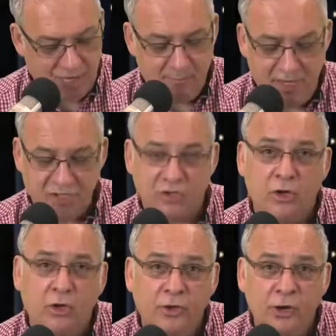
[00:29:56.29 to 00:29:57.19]
I mentioned
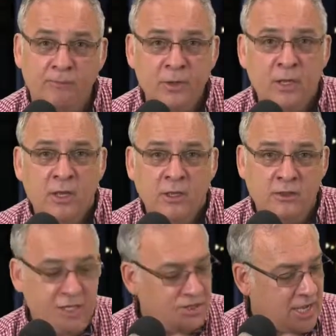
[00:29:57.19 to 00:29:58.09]
earlier,
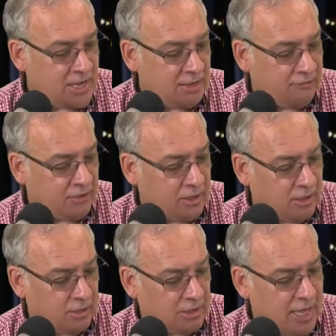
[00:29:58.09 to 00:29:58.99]
these have
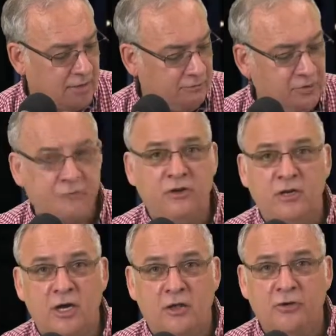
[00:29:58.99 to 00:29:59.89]
a lot of different
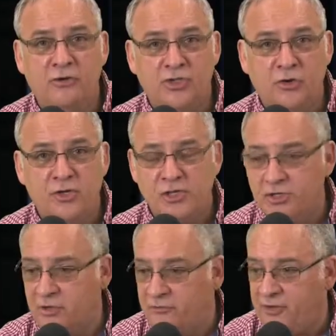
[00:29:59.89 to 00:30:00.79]
color
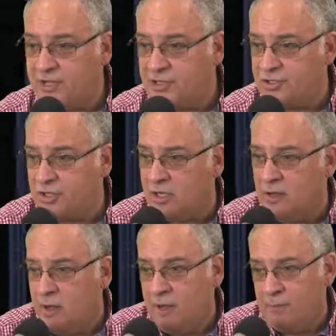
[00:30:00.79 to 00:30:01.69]
choices and faces,
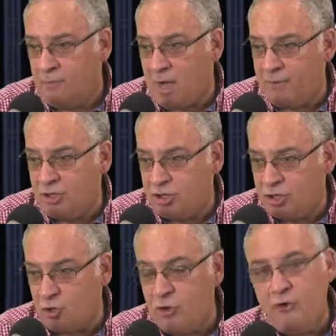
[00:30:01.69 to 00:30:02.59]
probably
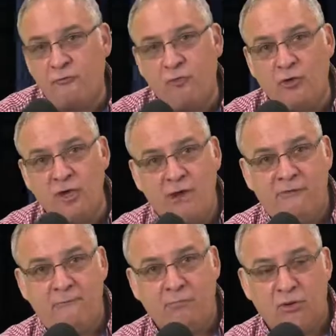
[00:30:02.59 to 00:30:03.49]
30 or 40
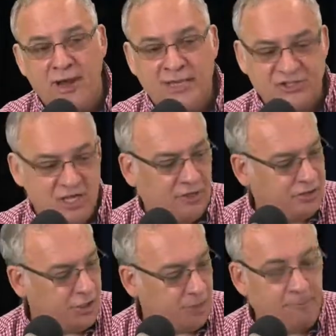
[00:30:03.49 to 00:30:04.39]
different brands out
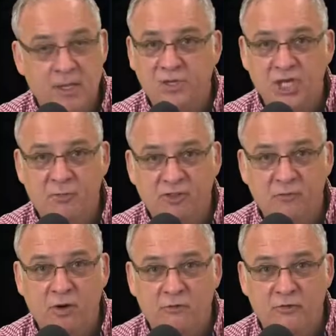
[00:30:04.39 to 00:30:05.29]
there. Some of
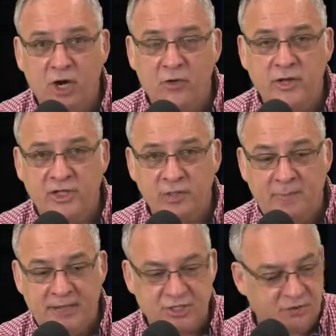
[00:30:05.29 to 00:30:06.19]
them are very
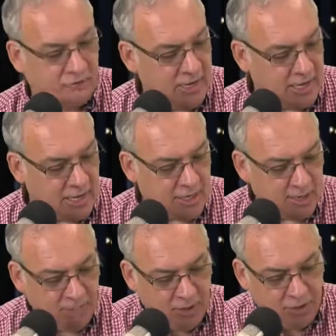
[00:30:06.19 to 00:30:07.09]
expensive, and
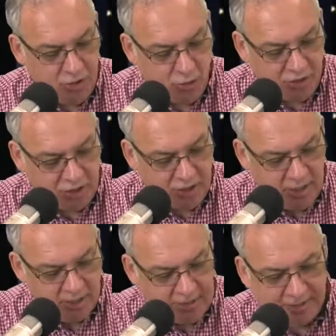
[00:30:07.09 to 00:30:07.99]
you would
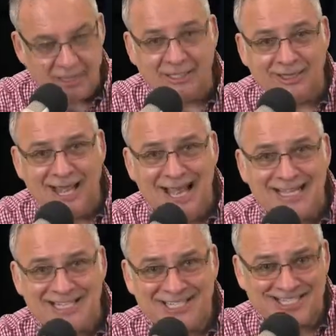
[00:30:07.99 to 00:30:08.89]
think that the
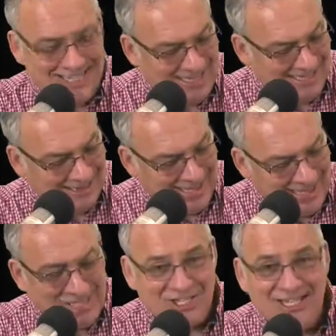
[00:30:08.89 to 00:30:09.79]
glass
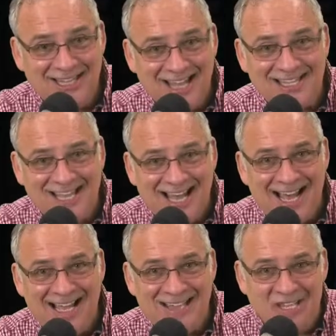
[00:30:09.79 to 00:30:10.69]
lens that is
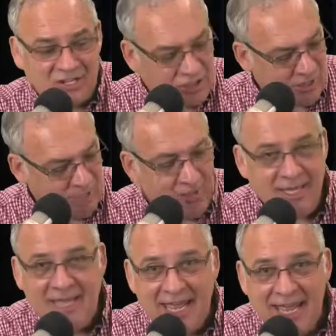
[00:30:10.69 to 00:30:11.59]
on this
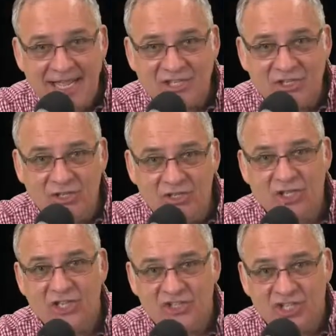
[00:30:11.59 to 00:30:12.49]
enhances
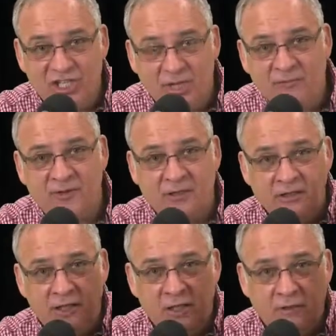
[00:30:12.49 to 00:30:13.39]

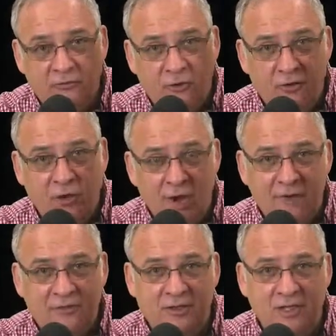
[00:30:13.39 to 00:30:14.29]
significantly the
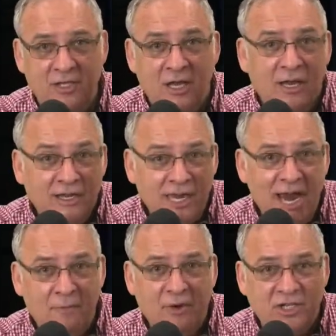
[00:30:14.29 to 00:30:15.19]
photograph that the
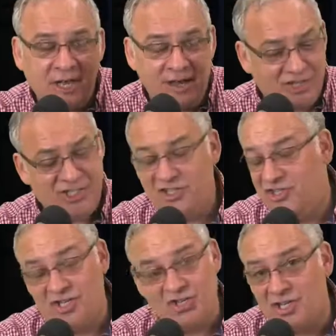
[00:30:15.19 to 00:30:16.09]
camera takes. It's
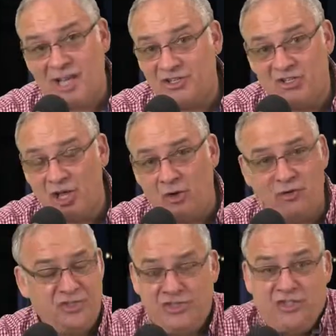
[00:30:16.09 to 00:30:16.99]
just not so.
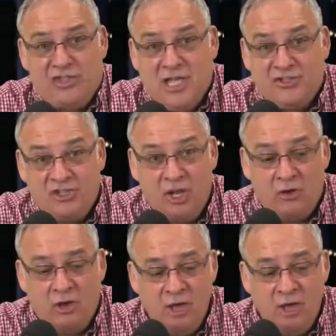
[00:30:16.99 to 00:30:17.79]
It's just not so.